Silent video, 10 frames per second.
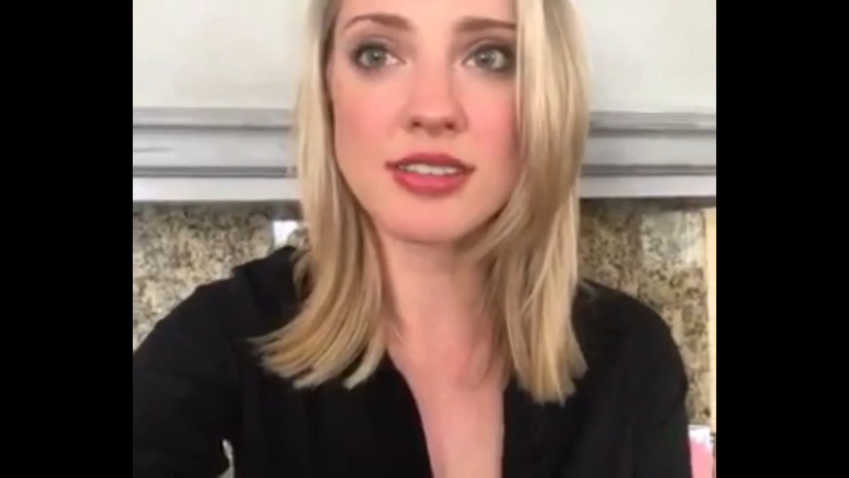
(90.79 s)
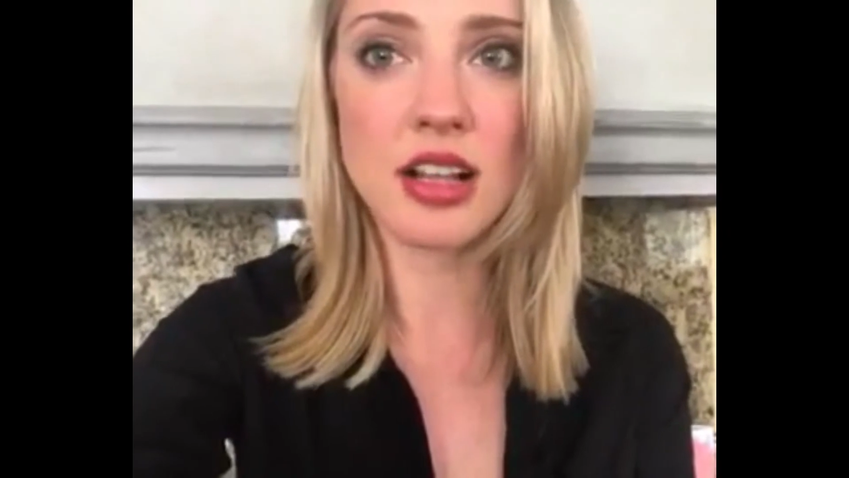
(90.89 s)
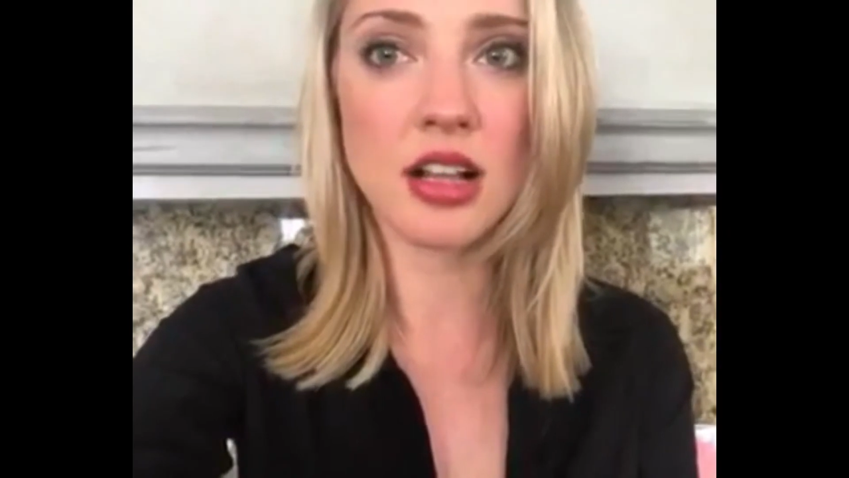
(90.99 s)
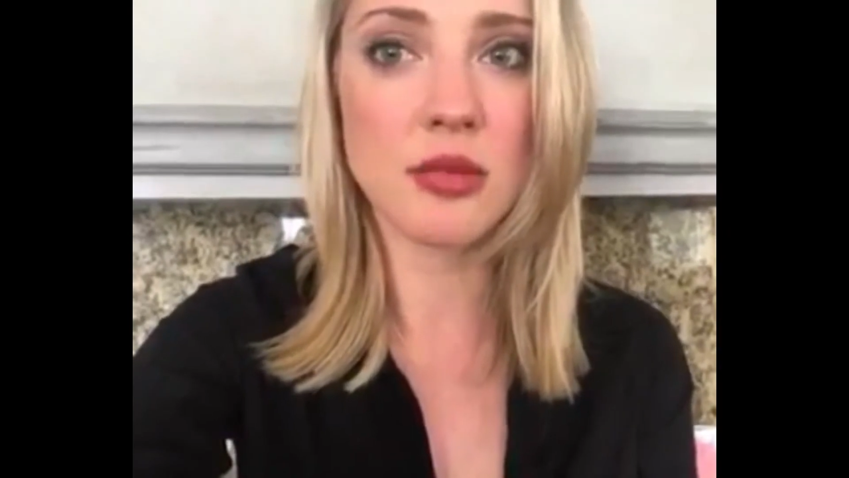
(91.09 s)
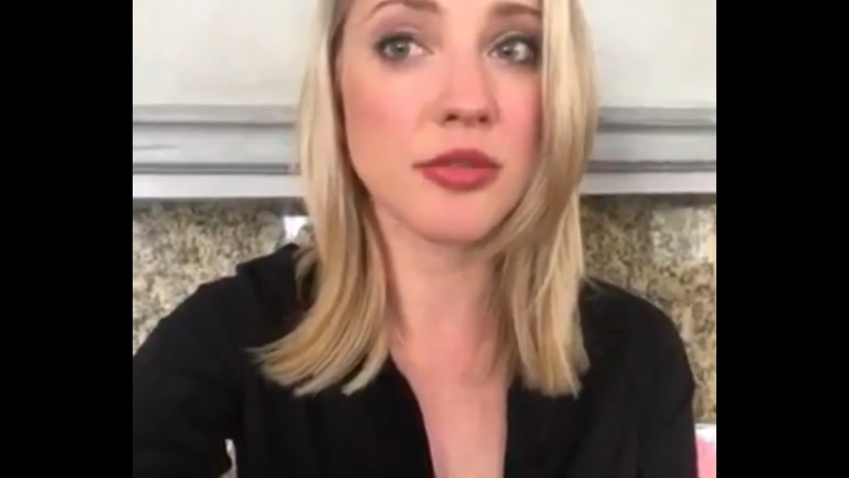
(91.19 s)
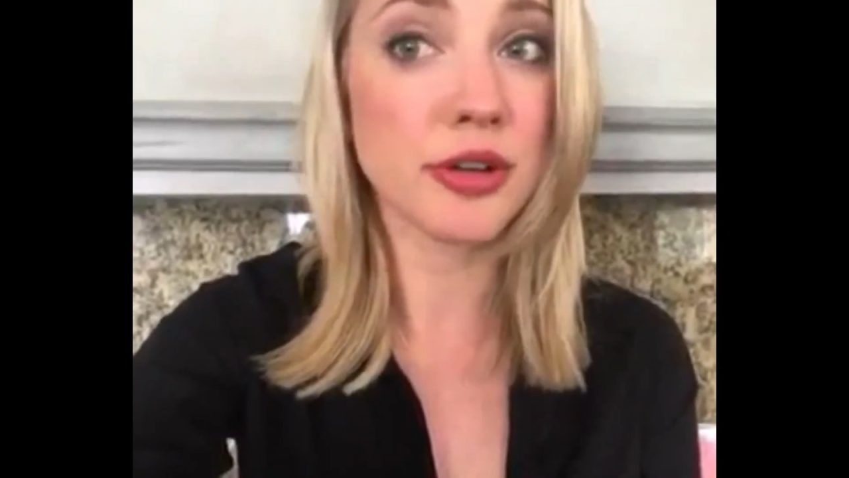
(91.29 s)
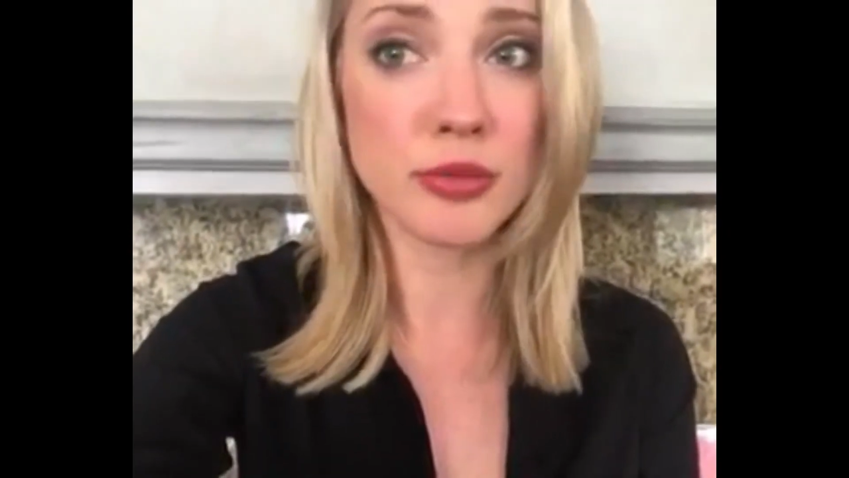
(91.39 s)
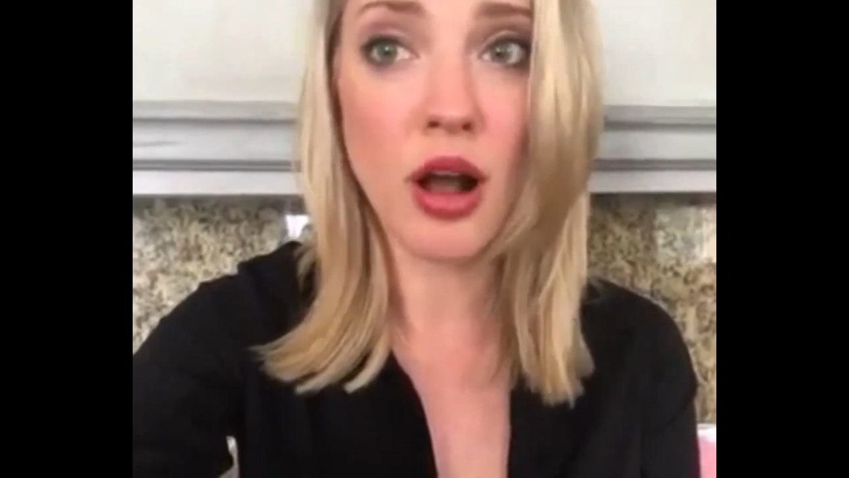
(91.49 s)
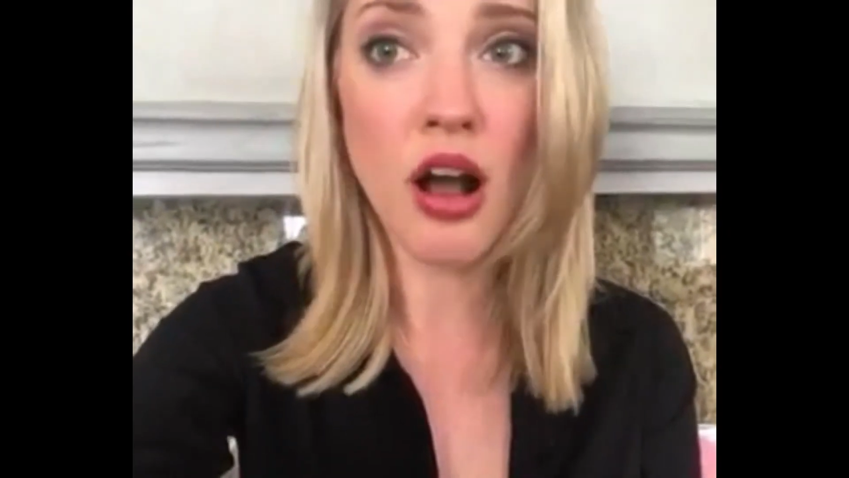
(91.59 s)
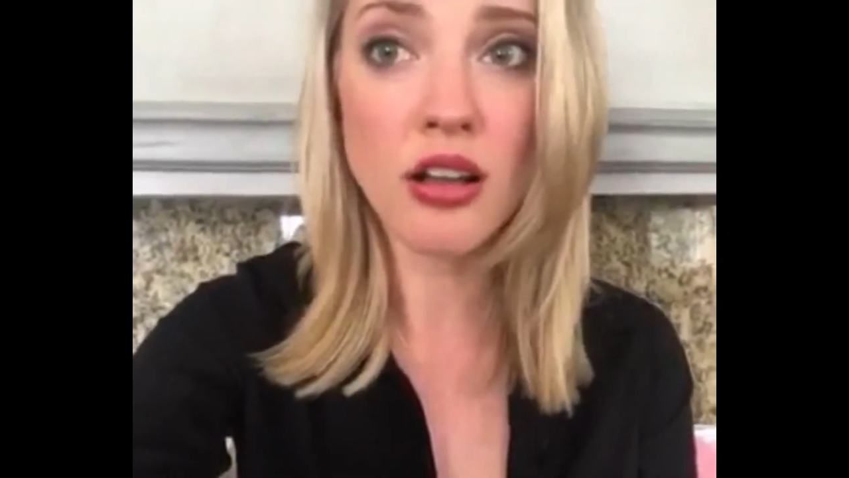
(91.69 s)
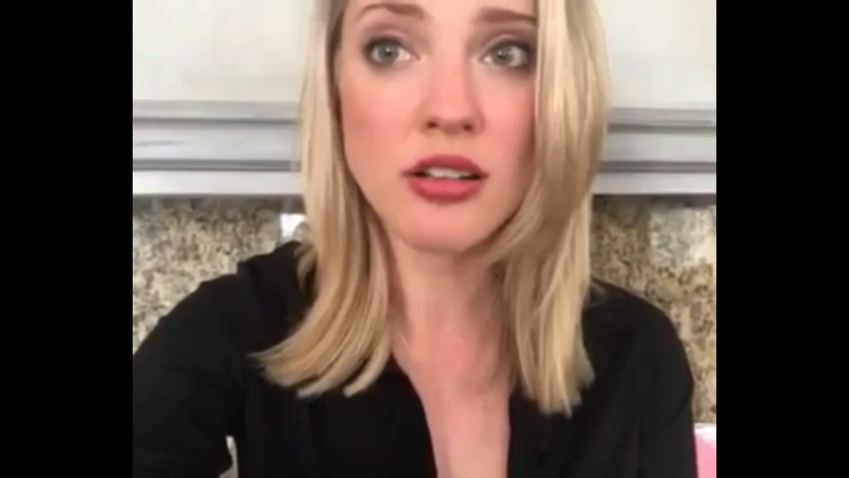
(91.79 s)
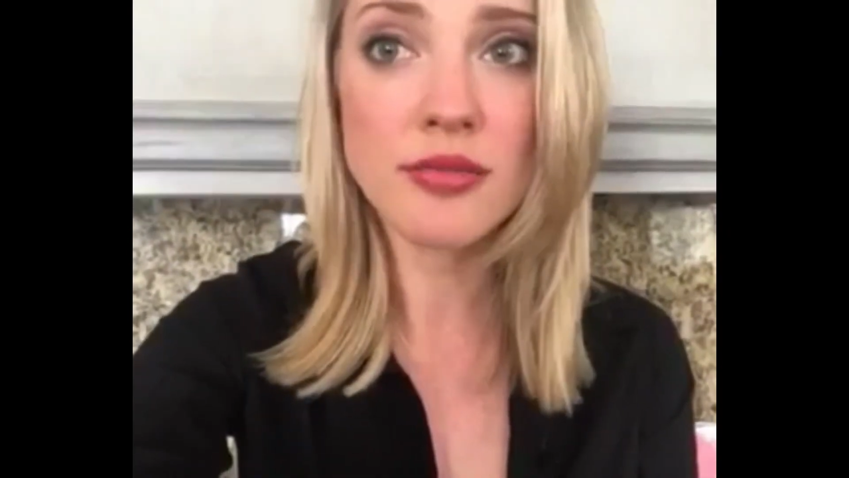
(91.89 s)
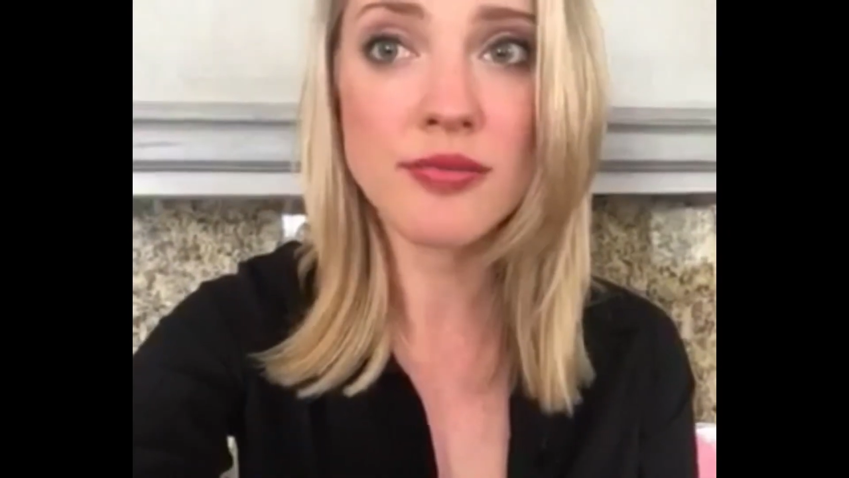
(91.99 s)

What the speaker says: tell them you're wrong,